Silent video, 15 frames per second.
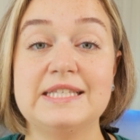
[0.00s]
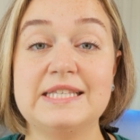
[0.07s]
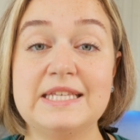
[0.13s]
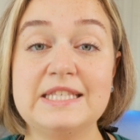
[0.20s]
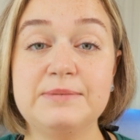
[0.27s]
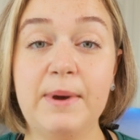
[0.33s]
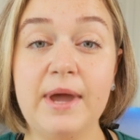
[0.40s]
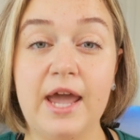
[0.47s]

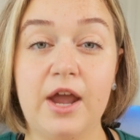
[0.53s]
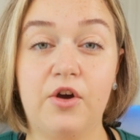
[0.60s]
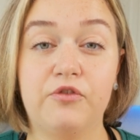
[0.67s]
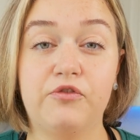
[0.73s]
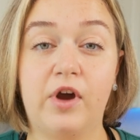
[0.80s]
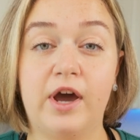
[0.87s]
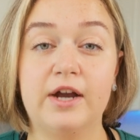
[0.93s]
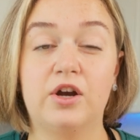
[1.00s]
Since my air
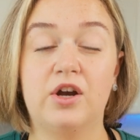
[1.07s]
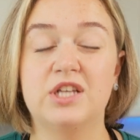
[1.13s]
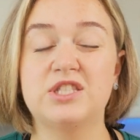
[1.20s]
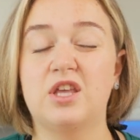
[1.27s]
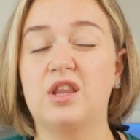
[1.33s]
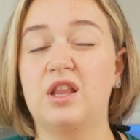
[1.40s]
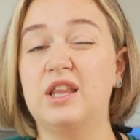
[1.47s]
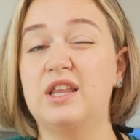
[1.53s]
fryer is
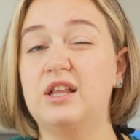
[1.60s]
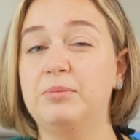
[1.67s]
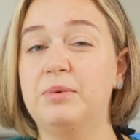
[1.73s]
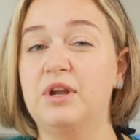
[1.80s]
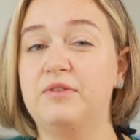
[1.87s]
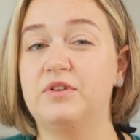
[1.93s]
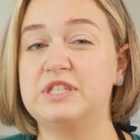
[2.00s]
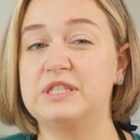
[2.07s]
on a little
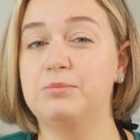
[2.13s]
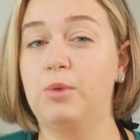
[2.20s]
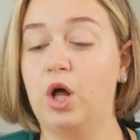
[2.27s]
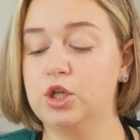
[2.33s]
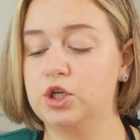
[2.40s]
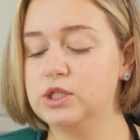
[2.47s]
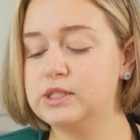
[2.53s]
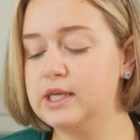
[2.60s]
bit of a
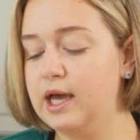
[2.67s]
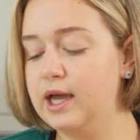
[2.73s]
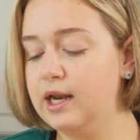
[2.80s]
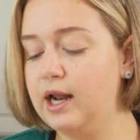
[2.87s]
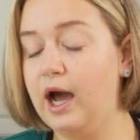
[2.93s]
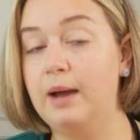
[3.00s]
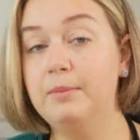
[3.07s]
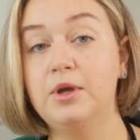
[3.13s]
smaller
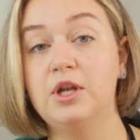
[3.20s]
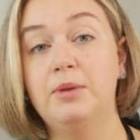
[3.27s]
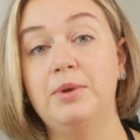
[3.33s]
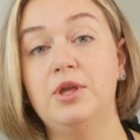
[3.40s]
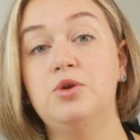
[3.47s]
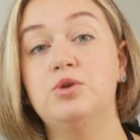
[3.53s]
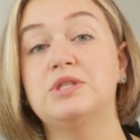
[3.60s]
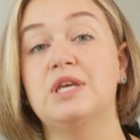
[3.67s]
side, I'm gonna
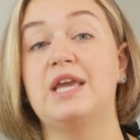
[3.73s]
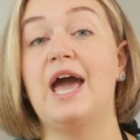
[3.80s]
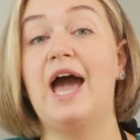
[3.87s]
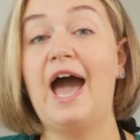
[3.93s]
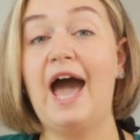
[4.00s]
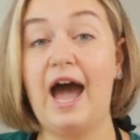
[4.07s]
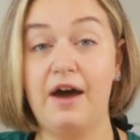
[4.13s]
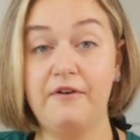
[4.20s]
be using
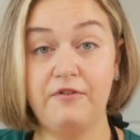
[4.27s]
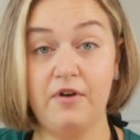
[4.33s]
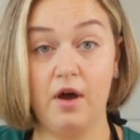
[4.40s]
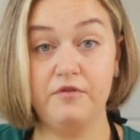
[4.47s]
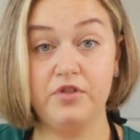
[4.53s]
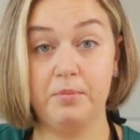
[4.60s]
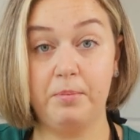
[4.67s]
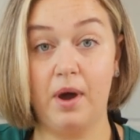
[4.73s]
half
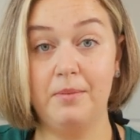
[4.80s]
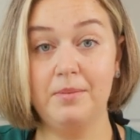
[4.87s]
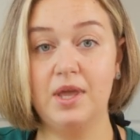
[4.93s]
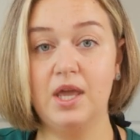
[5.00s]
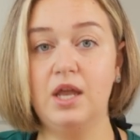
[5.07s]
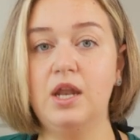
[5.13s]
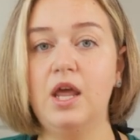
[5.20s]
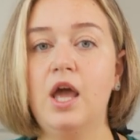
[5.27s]
of the
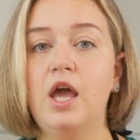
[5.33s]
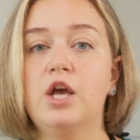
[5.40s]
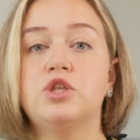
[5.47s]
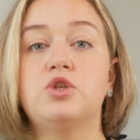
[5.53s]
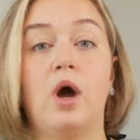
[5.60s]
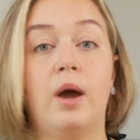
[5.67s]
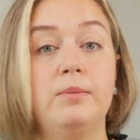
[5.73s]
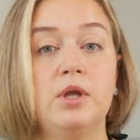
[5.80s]
pumpkin.
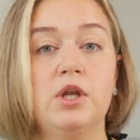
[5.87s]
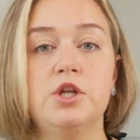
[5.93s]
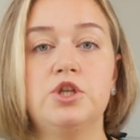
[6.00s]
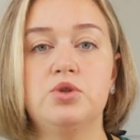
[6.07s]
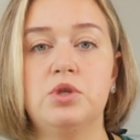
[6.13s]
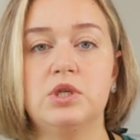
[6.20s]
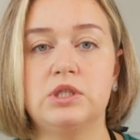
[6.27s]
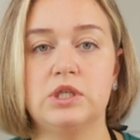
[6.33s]
So I'm gonna
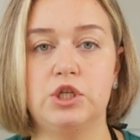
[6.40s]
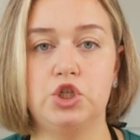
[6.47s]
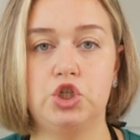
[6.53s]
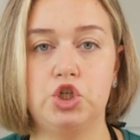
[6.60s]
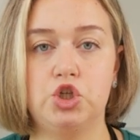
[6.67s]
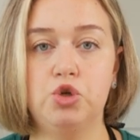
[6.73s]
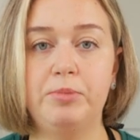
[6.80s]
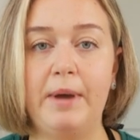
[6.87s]
do this in
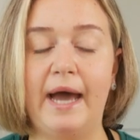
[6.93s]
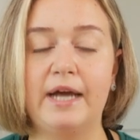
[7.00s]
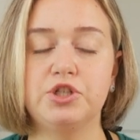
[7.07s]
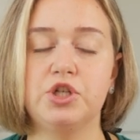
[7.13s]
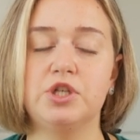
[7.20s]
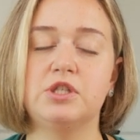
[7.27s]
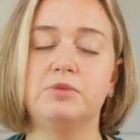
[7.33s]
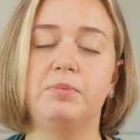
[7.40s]
2
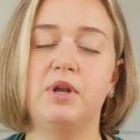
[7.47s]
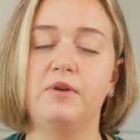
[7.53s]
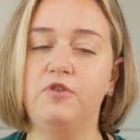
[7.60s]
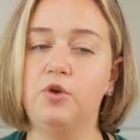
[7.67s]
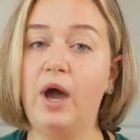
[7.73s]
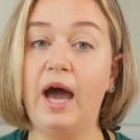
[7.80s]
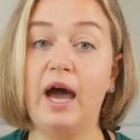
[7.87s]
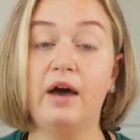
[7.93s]
batches, but if
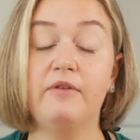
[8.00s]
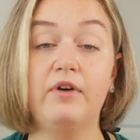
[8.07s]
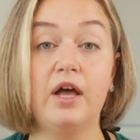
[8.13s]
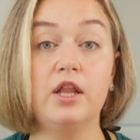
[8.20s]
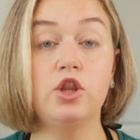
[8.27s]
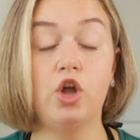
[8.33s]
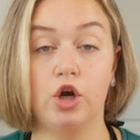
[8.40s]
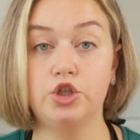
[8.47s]
you have
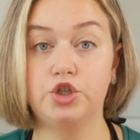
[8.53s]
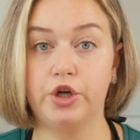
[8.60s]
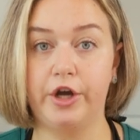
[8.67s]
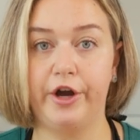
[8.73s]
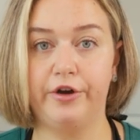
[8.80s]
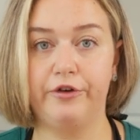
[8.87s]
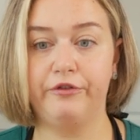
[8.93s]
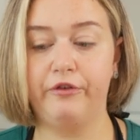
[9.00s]
a larger
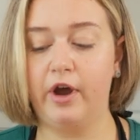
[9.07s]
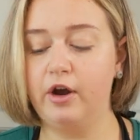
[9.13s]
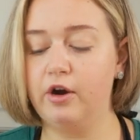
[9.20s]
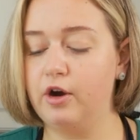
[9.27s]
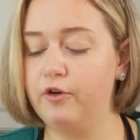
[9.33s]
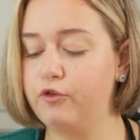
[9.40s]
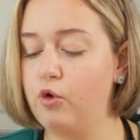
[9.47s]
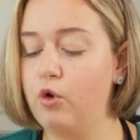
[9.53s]
air fryer,
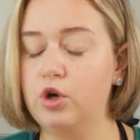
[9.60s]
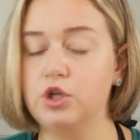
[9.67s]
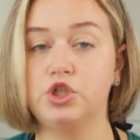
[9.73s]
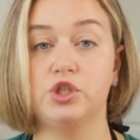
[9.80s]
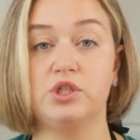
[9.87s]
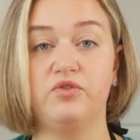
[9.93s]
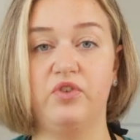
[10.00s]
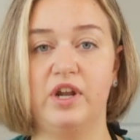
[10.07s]
of course,
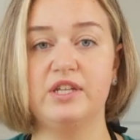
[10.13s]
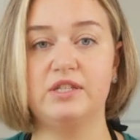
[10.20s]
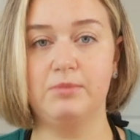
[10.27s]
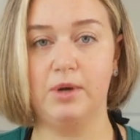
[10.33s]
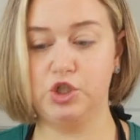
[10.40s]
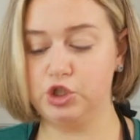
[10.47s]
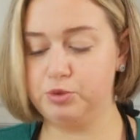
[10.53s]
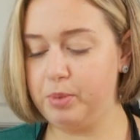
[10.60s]
just fit as
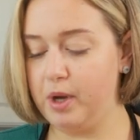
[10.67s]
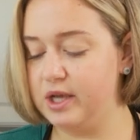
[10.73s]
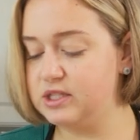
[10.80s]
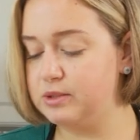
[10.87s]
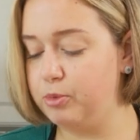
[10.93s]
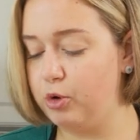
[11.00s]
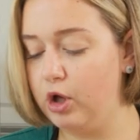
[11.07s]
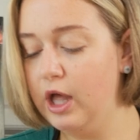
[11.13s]
much as
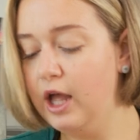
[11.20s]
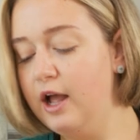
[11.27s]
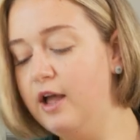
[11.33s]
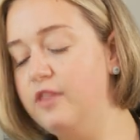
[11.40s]
possible.